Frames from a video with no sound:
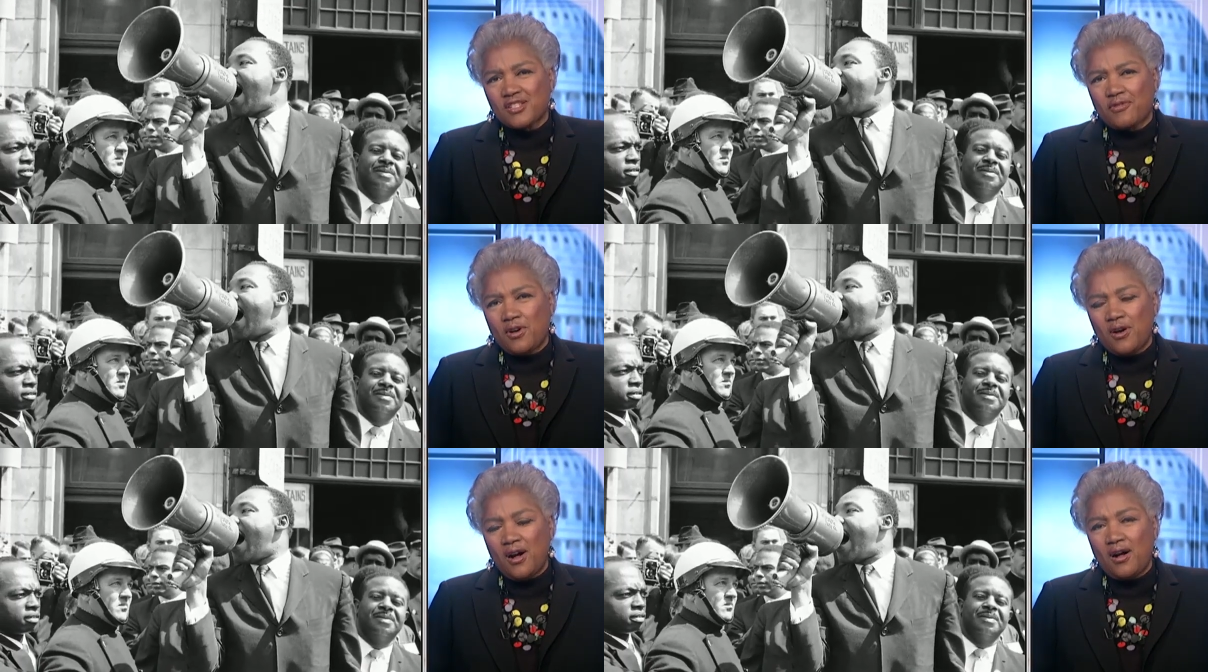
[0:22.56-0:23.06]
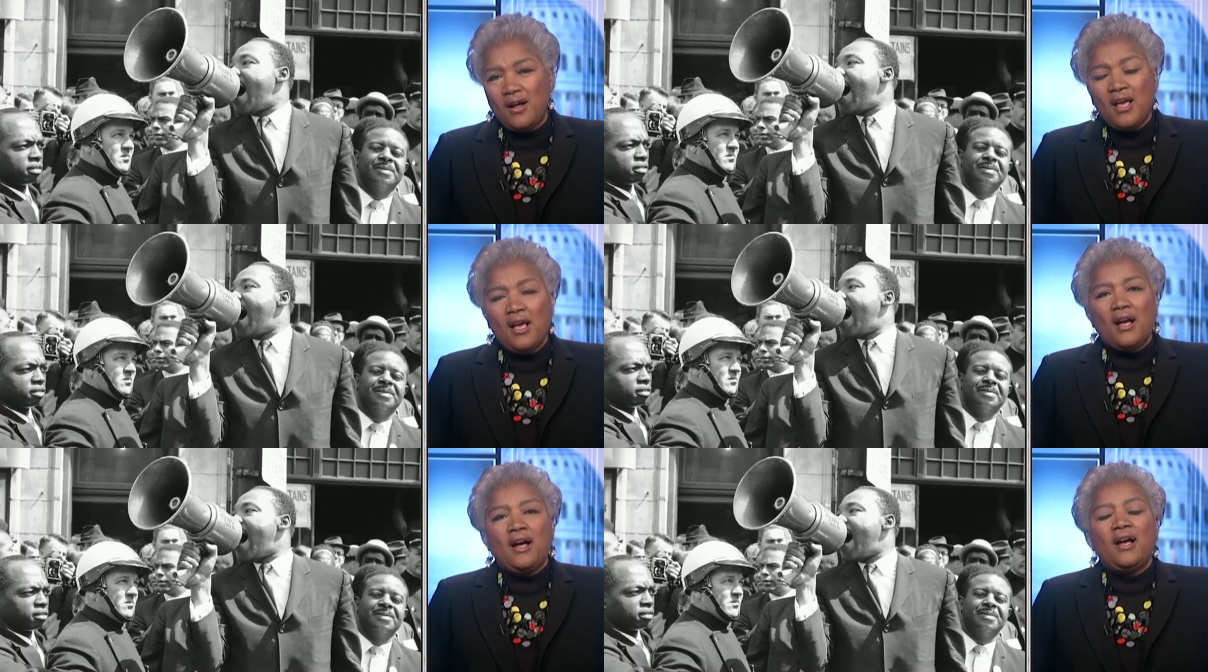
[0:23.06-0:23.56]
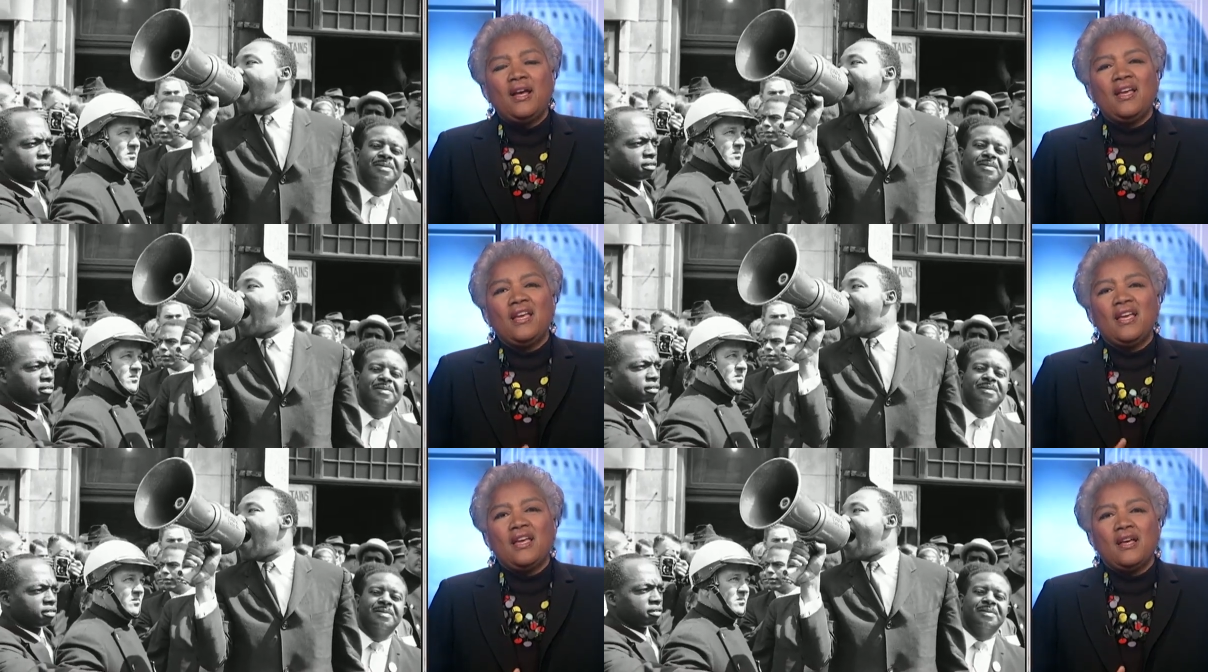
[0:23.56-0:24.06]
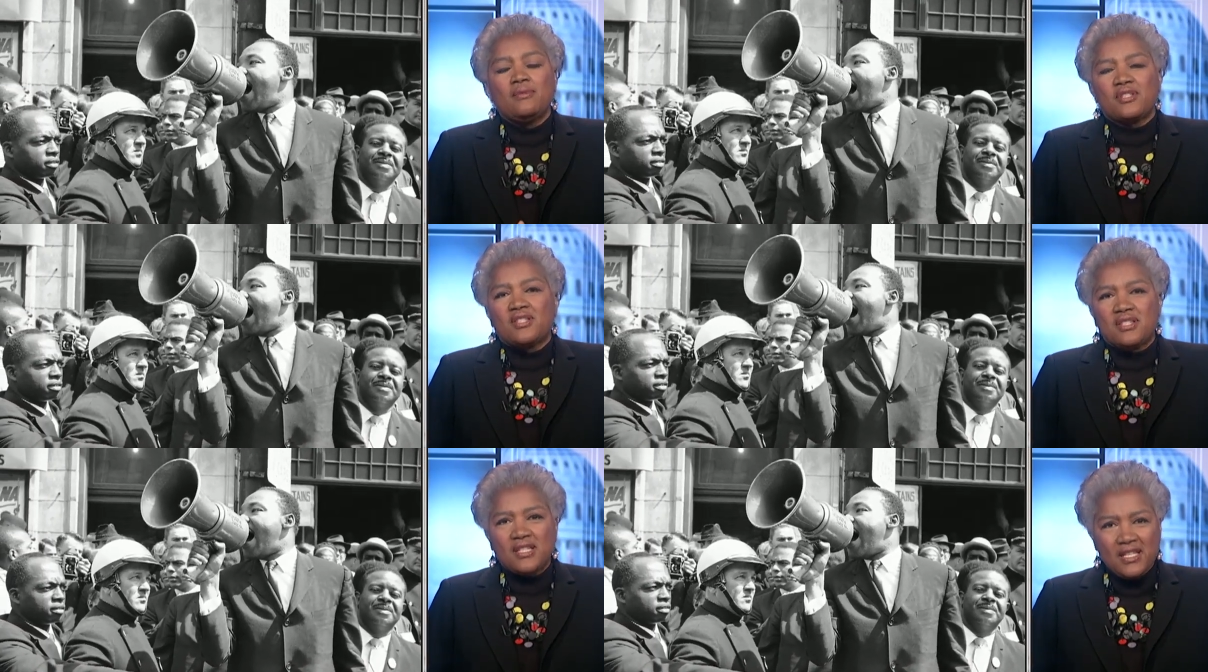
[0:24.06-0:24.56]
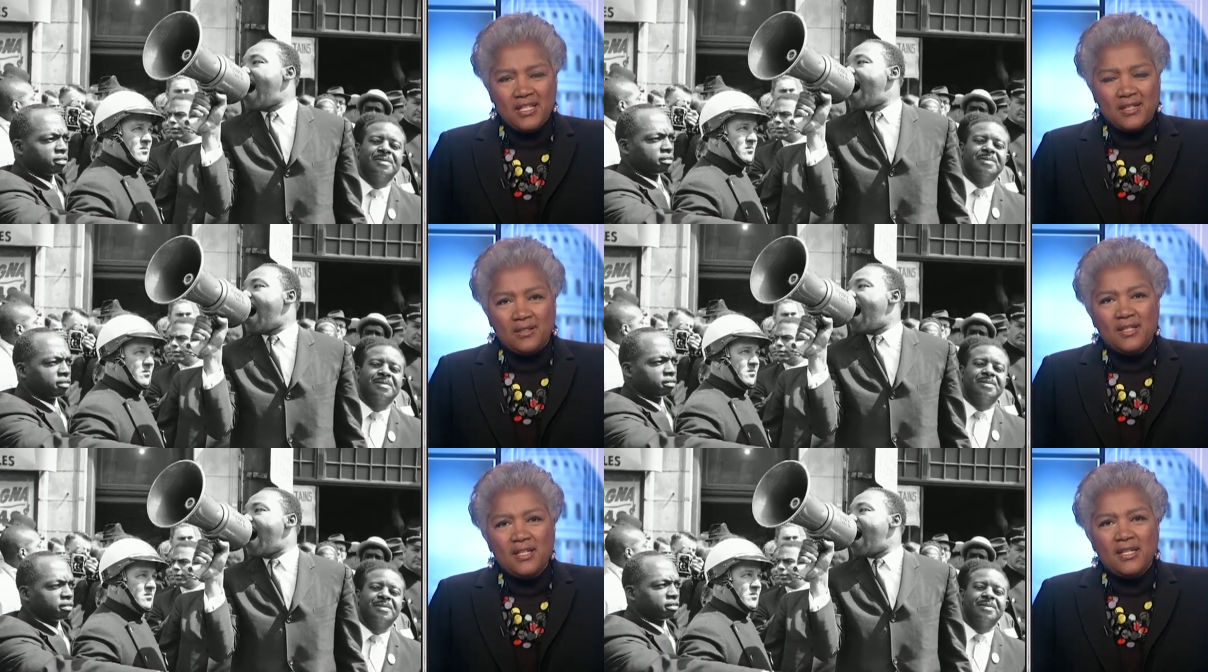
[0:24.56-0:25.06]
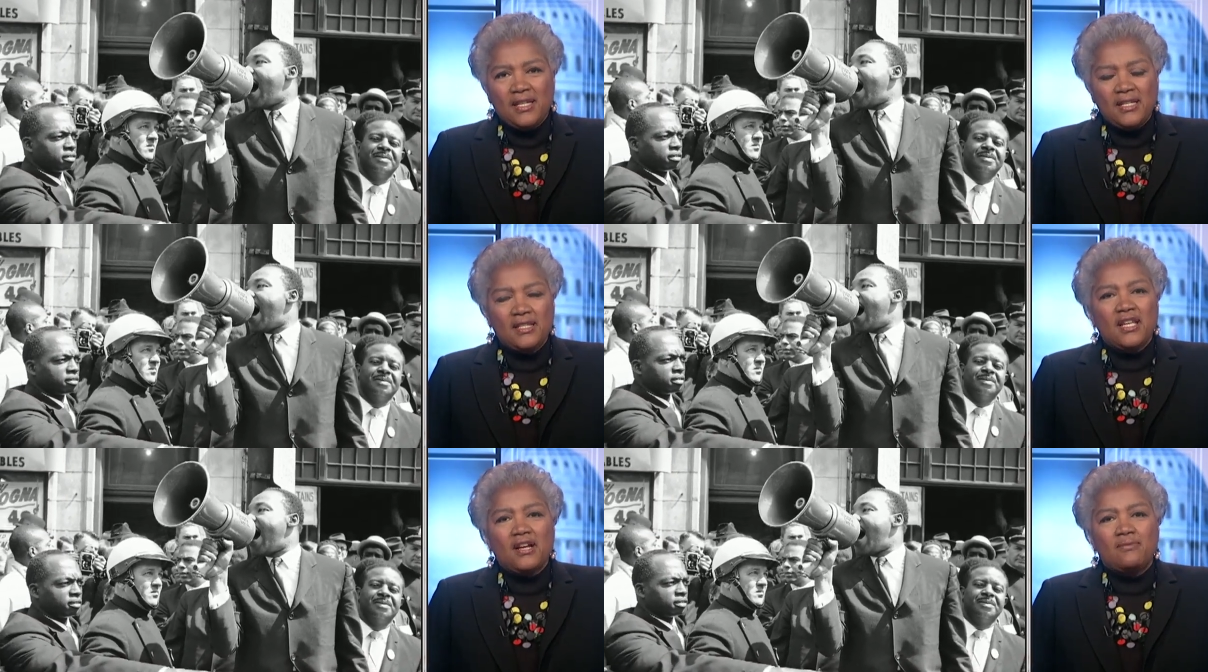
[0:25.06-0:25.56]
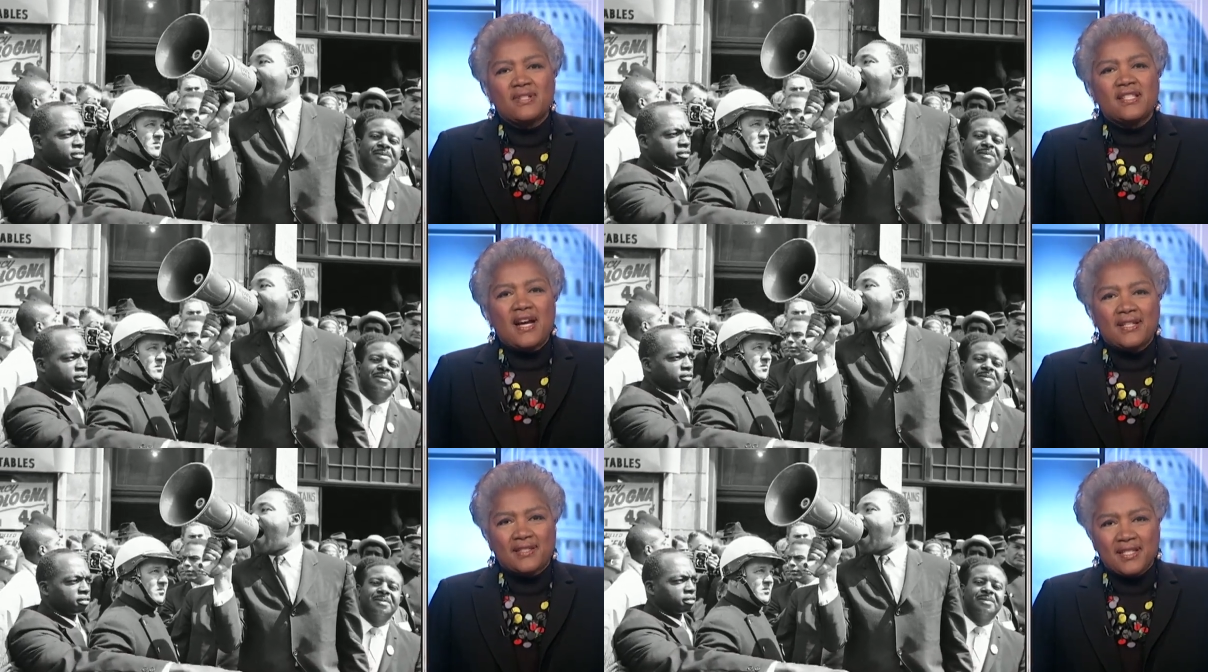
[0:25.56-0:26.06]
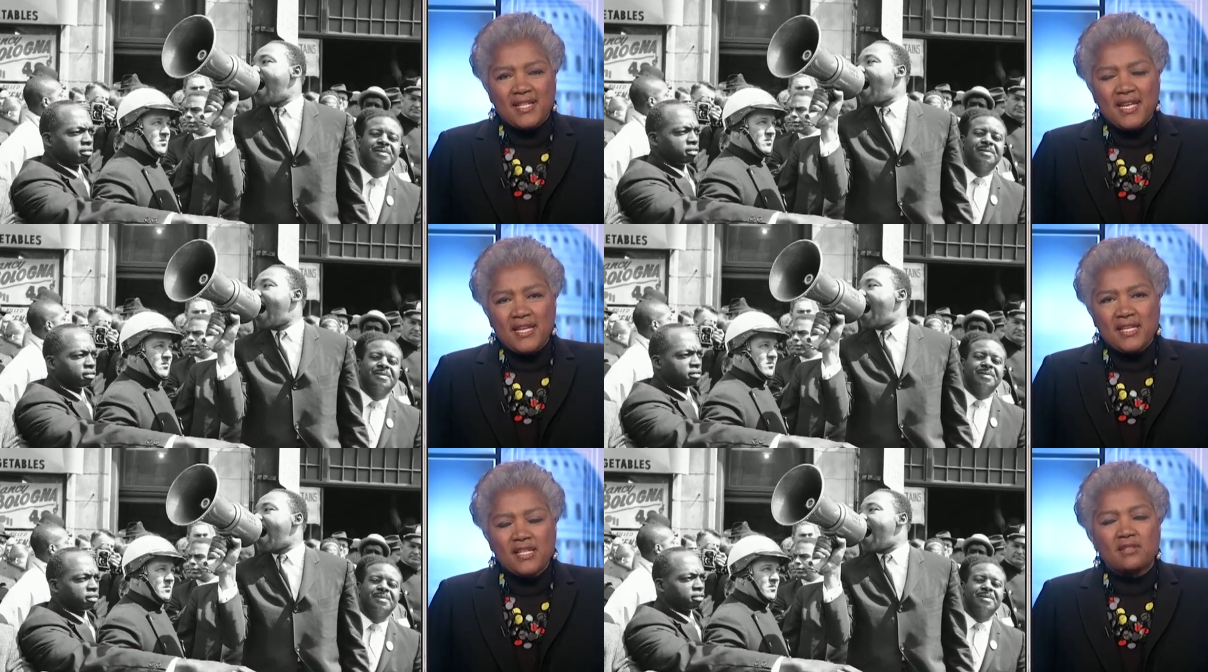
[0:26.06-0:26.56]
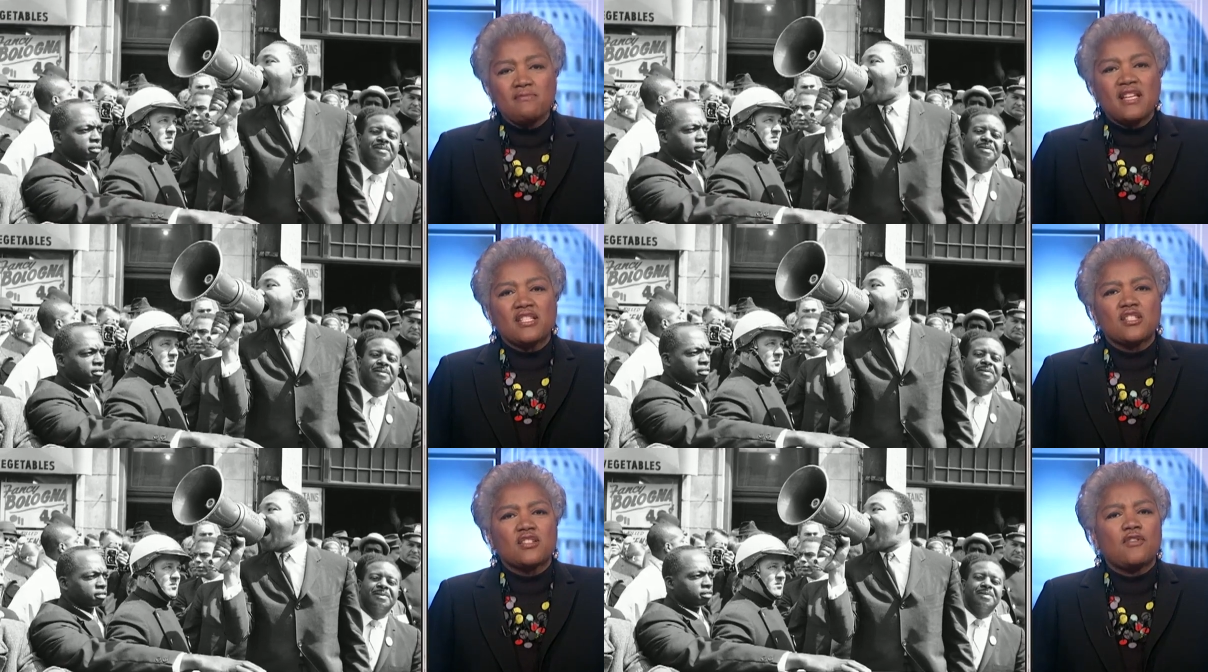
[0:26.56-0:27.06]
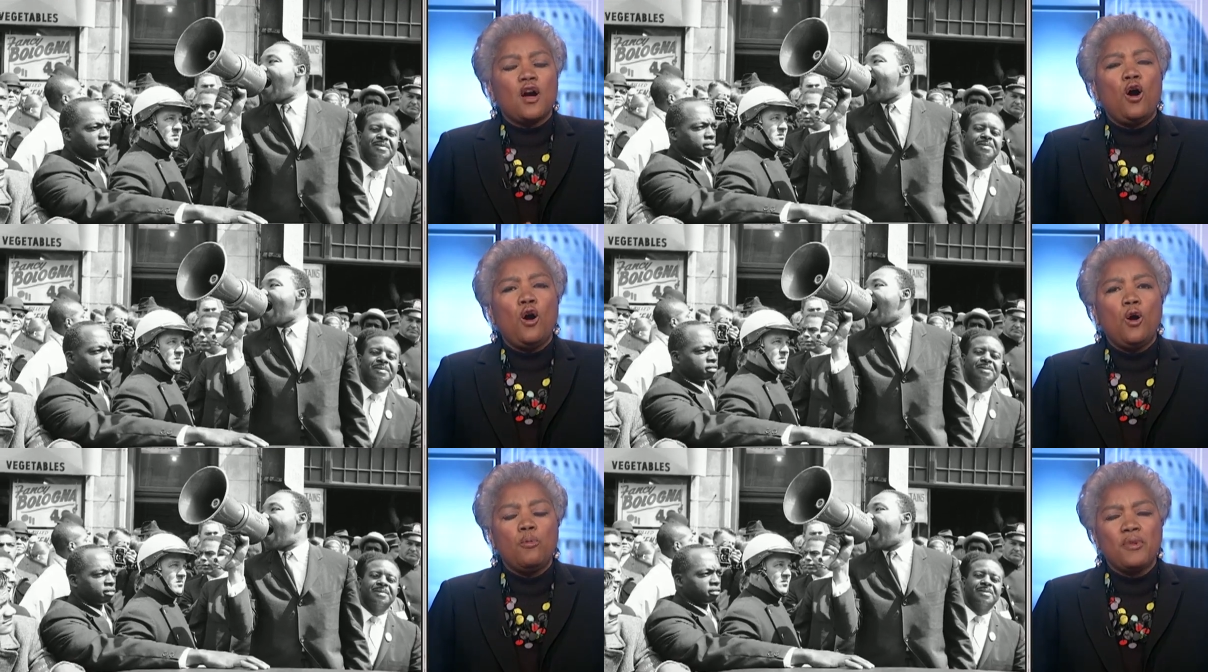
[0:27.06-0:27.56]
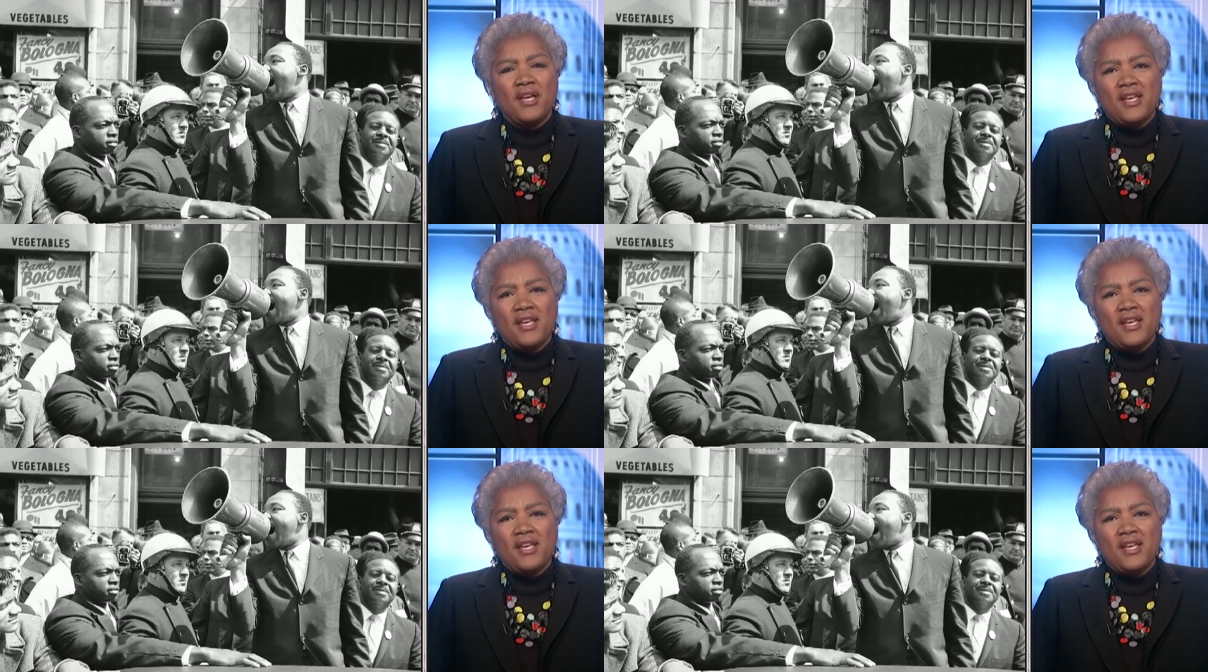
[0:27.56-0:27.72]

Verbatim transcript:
Speaker 1: for all. I am still in love with Dr. King. His message of hope,